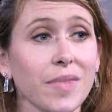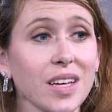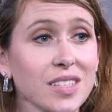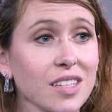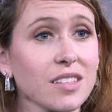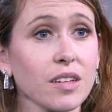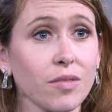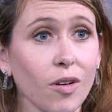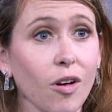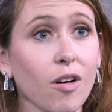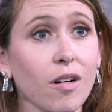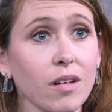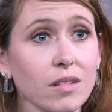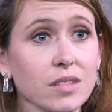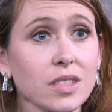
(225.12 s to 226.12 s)
makes it
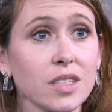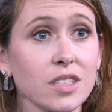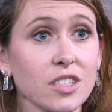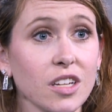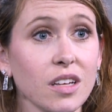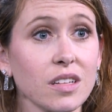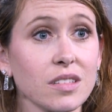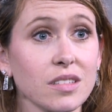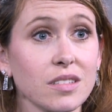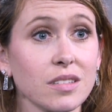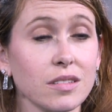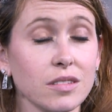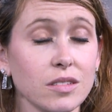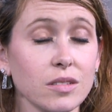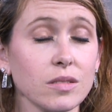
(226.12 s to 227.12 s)
difficult to
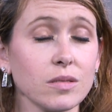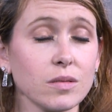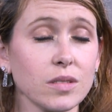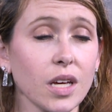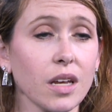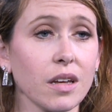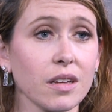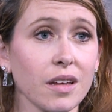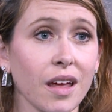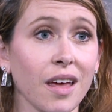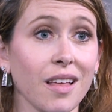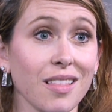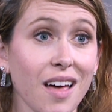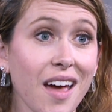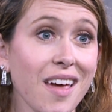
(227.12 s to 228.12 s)
just do
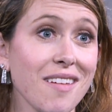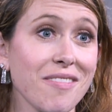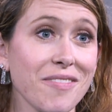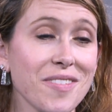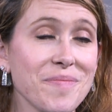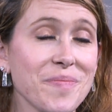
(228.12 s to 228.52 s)
day-to-day life.